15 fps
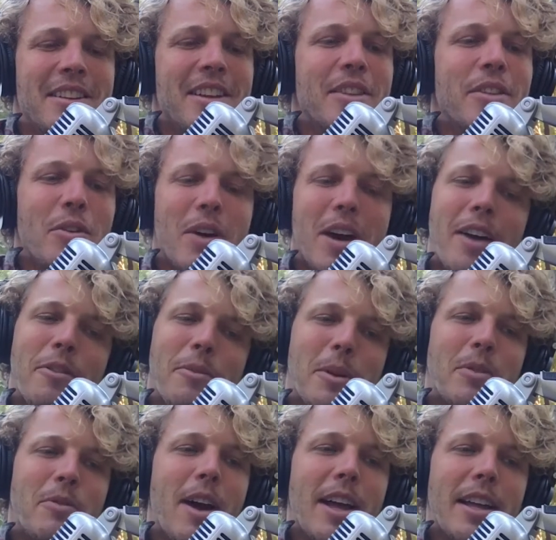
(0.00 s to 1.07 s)
Though I haven't
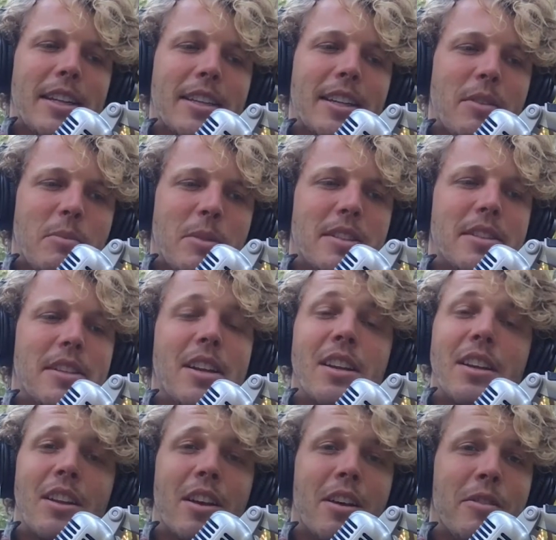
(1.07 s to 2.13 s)
been writing, I've been studying
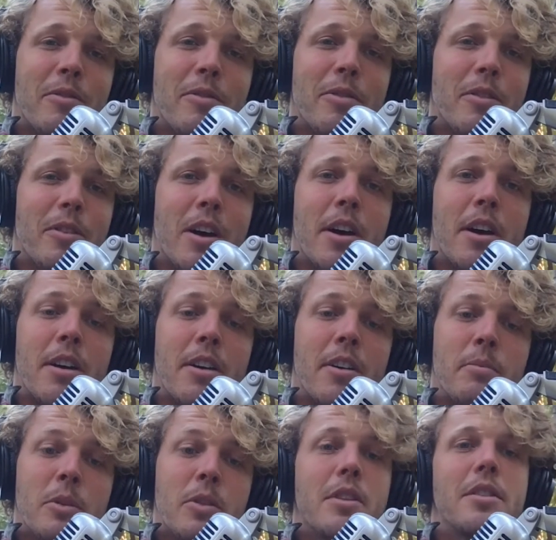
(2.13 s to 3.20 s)
a lot of
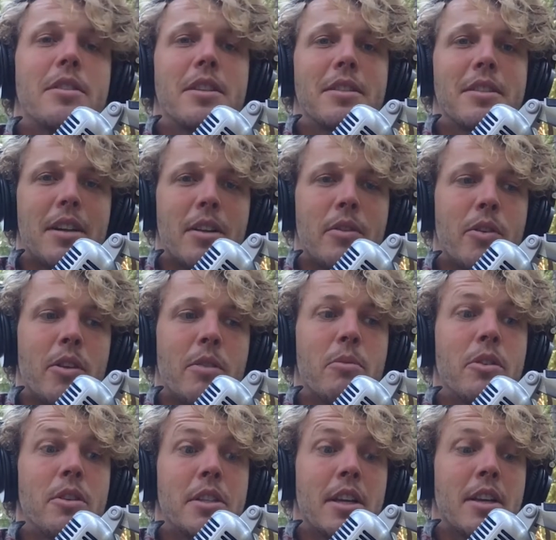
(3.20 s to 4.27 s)
musicians that I really
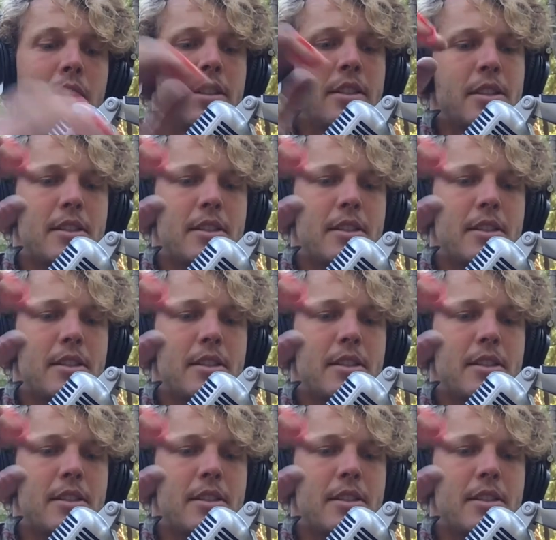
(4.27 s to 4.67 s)
appreciate and just